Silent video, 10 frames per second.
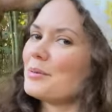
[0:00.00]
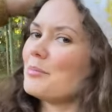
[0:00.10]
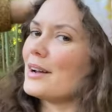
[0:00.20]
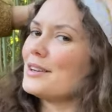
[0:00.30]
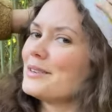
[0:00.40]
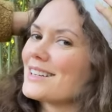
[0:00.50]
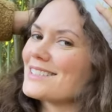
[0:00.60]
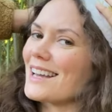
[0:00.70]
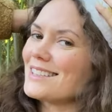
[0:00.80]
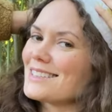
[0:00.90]
my new
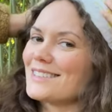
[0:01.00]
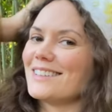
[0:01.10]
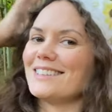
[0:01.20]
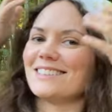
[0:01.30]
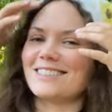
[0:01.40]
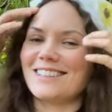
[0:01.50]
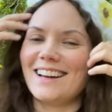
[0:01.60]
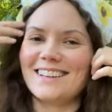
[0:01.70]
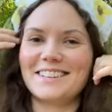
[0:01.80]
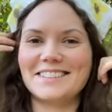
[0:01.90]
accessories.
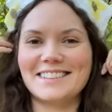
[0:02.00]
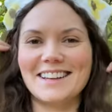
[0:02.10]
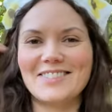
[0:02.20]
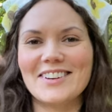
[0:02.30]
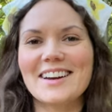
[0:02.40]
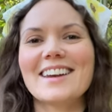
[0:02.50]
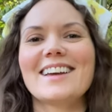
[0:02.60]
I just love it.